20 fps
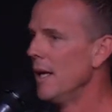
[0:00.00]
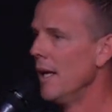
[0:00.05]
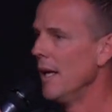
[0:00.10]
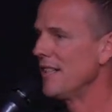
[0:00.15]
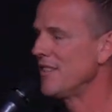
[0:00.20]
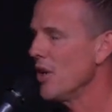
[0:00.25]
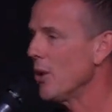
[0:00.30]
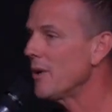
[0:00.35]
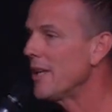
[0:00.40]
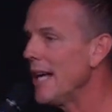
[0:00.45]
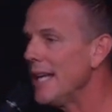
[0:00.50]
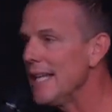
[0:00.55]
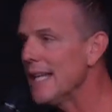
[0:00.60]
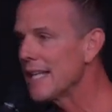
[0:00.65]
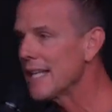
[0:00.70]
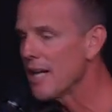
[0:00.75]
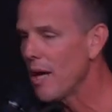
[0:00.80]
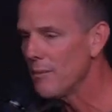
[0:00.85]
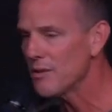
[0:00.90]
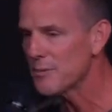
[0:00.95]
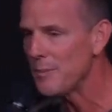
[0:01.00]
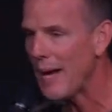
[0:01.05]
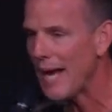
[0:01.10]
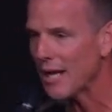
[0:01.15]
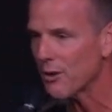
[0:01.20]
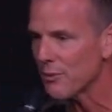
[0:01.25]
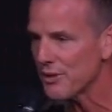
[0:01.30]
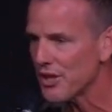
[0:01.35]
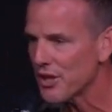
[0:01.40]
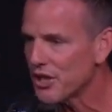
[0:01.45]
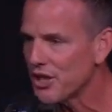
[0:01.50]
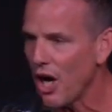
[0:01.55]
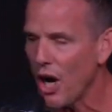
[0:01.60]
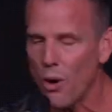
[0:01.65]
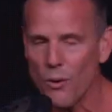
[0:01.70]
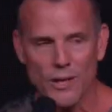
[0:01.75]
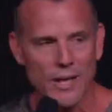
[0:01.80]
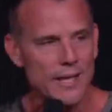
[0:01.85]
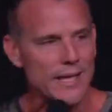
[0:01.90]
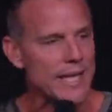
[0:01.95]
And so Gideon comes back with the
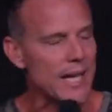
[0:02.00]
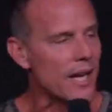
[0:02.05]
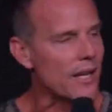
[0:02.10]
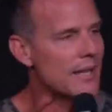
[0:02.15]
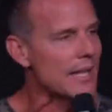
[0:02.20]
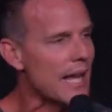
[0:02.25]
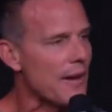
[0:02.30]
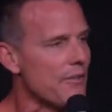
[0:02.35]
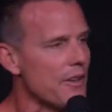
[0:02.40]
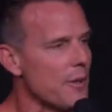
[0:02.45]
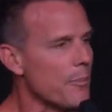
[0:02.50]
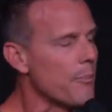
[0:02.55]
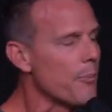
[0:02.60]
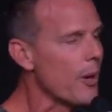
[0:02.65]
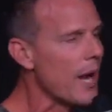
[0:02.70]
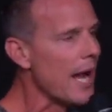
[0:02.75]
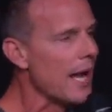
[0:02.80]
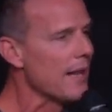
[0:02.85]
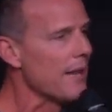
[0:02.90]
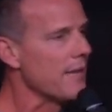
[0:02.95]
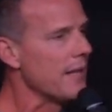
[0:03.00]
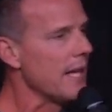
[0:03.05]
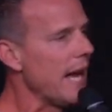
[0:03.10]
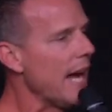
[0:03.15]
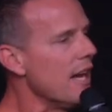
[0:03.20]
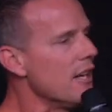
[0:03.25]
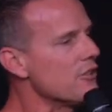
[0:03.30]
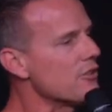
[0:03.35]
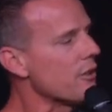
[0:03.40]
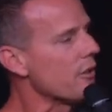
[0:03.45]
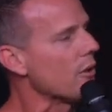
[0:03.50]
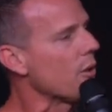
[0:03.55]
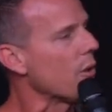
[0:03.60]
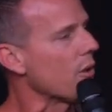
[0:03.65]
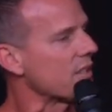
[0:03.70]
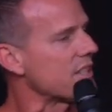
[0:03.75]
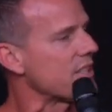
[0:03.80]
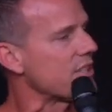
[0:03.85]
goat and the unleavened bread, and the angel of the Lord